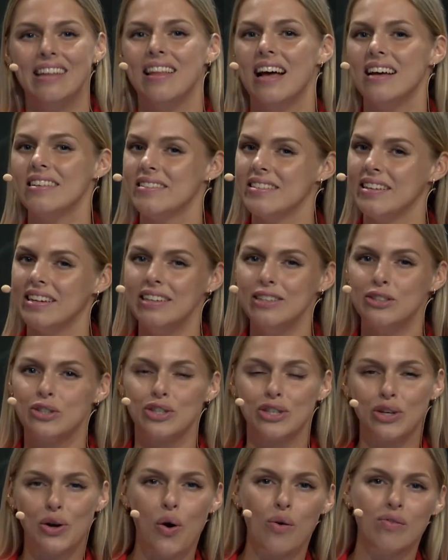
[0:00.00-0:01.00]
Last year,
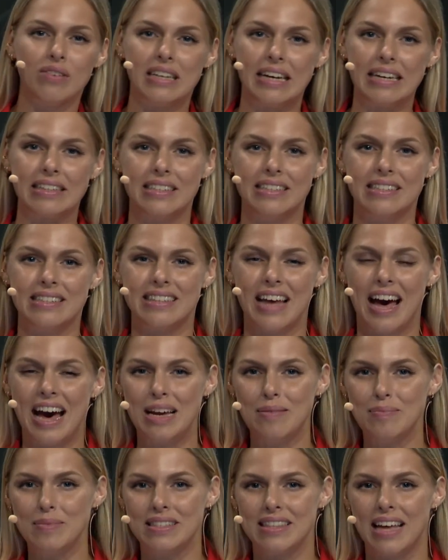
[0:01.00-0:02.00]
during COVID-19
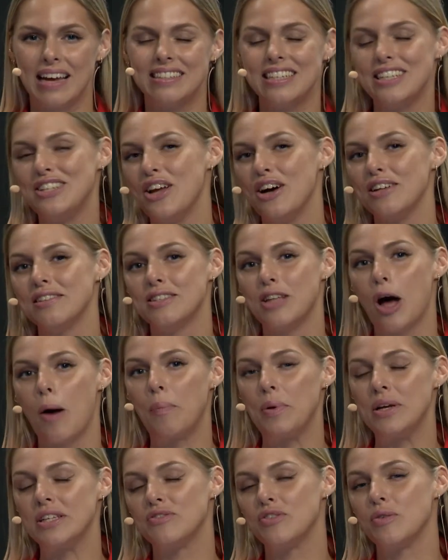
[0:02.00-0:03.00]
times, that did not
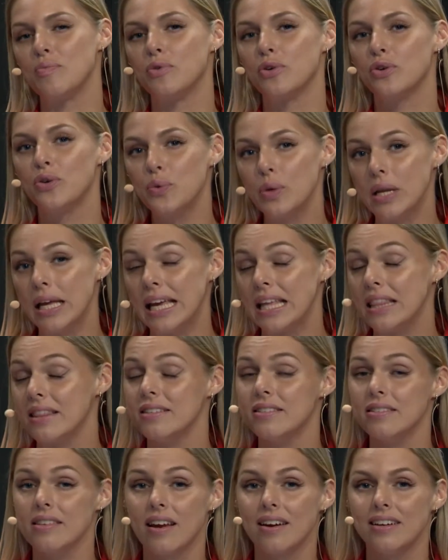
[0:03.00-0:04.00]
stop us from recruiting, and
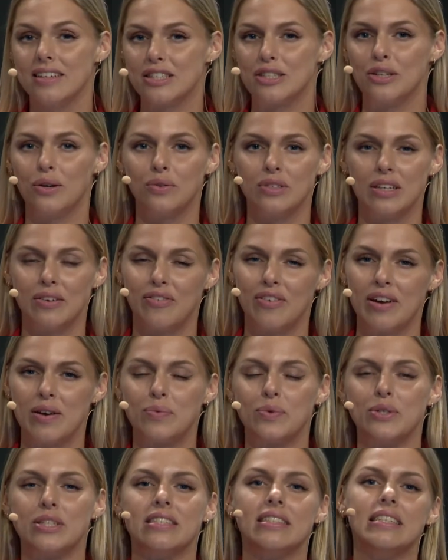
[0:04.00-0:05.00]
this year is no
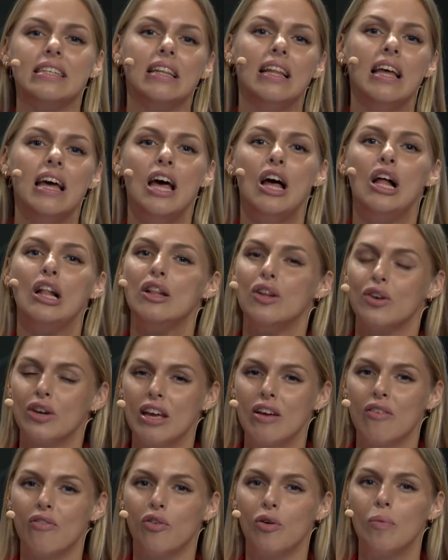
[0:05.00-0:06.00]
different. We're still
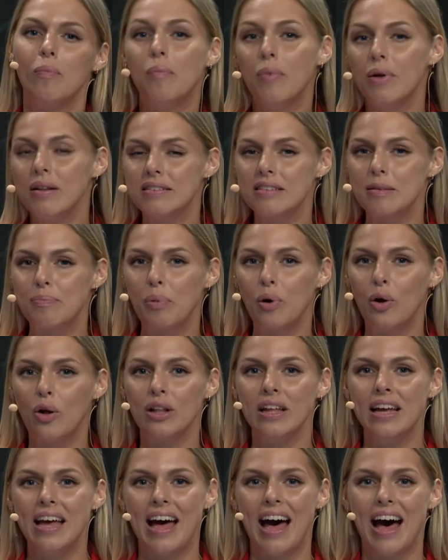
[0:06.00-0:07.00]
looking for
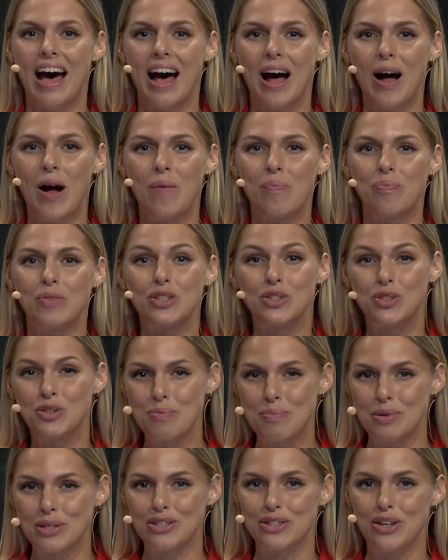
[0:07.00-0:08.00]
multiple
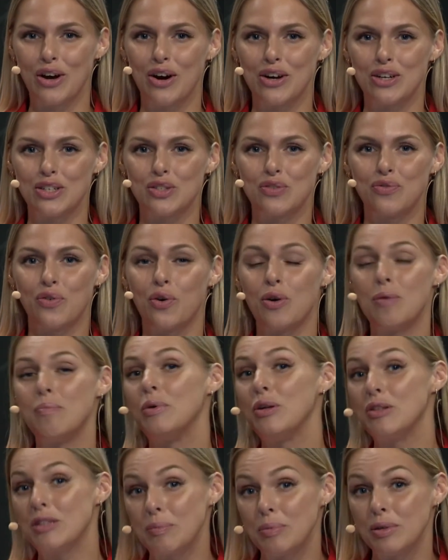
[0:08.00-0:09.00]
superstars for
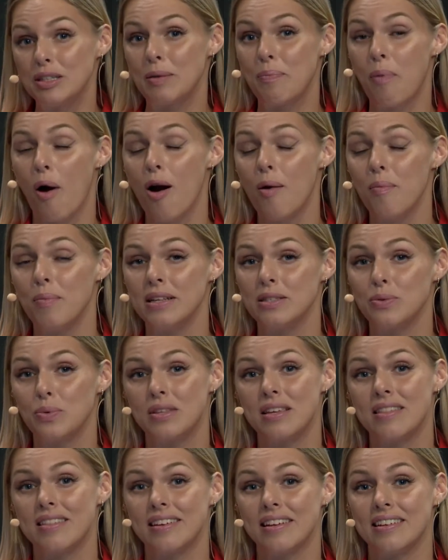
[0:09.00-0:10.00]
multiple departments
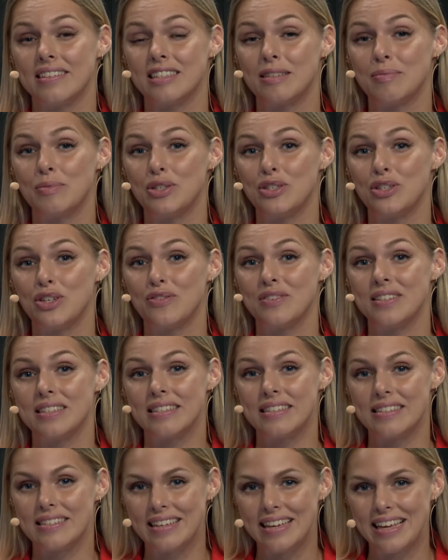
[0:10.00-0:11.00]
within the customer
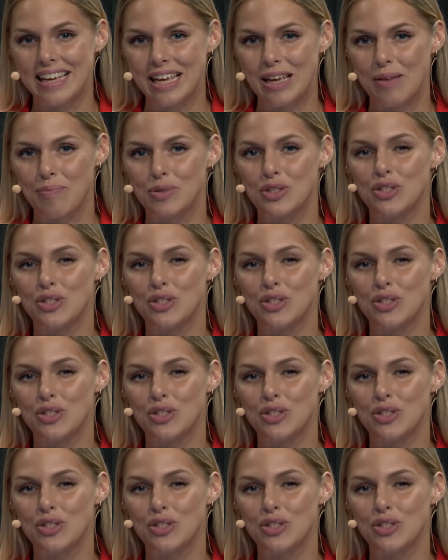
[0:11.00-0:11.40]
service team.